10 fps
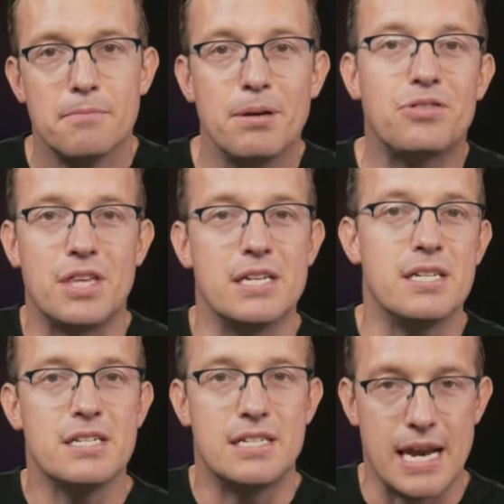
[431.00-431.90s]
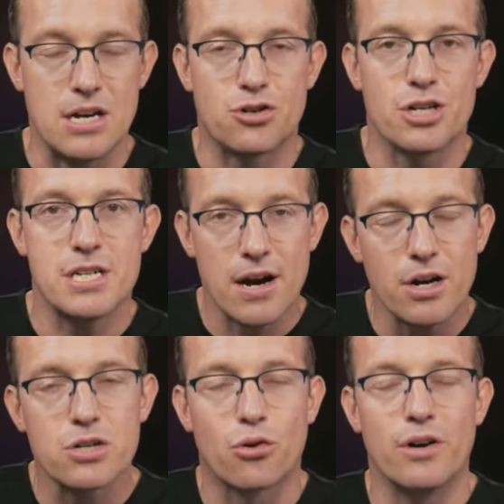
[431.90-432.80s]
but this is dangerous
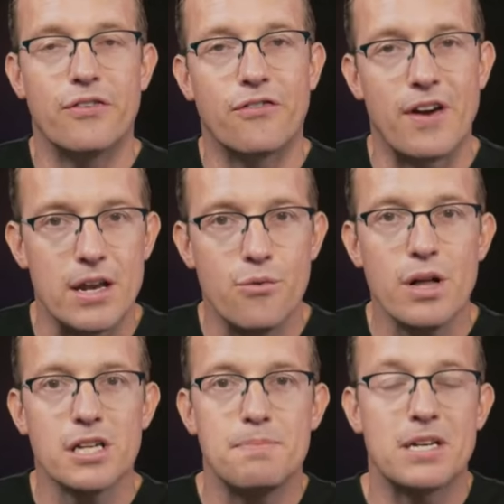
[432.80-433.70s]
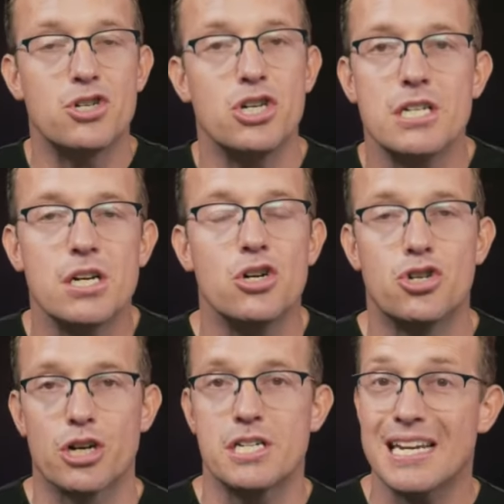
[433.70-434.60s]
territory for Fani Willis because she's in a
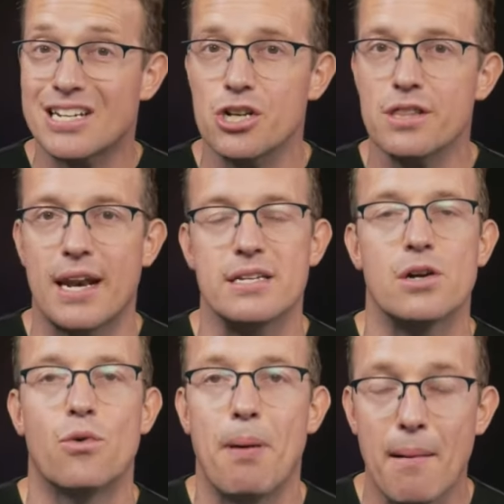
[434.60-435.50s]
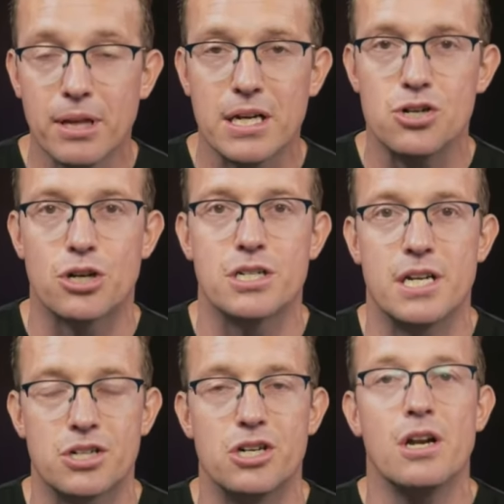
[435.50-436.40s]
jurisdiction that is a Republican
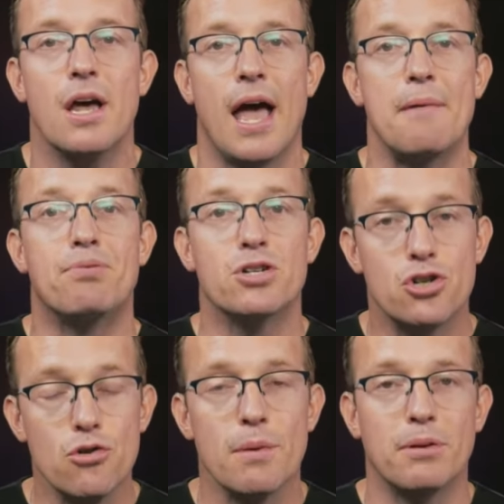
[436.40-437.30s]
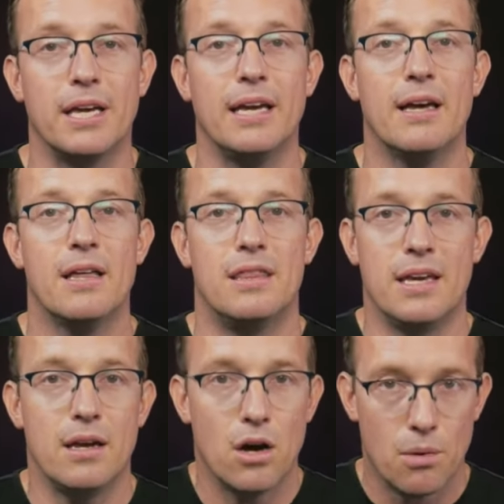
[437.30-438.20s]
jurisdiction. And presumably
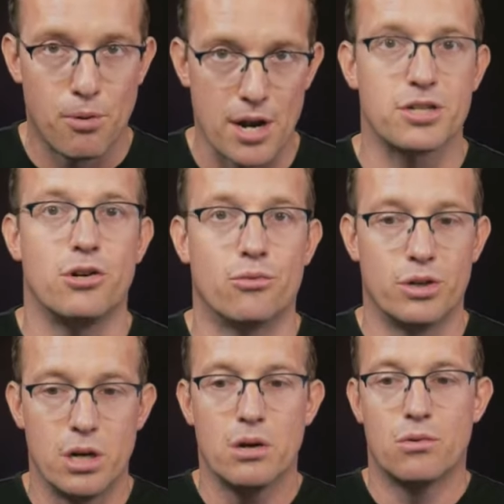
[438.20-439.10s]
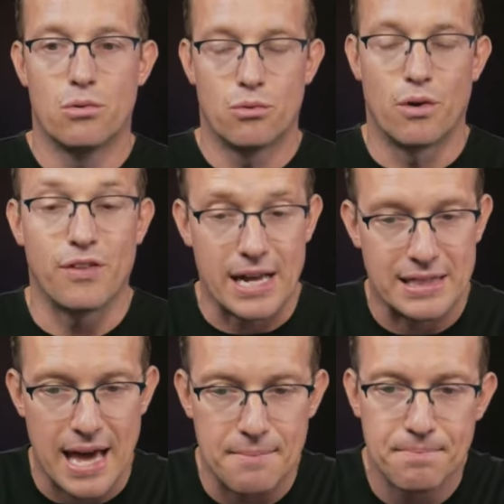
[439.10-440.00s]
the prosecutor would reflect
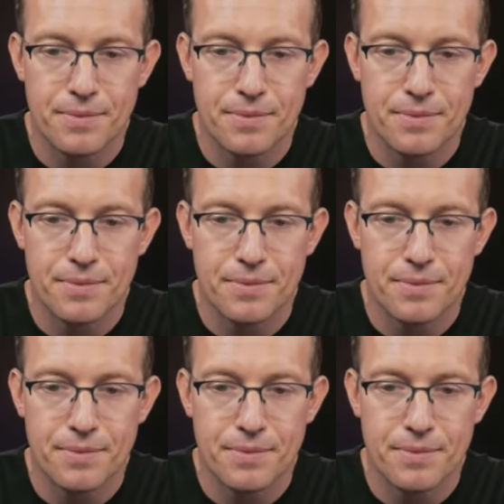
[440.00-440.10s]
that.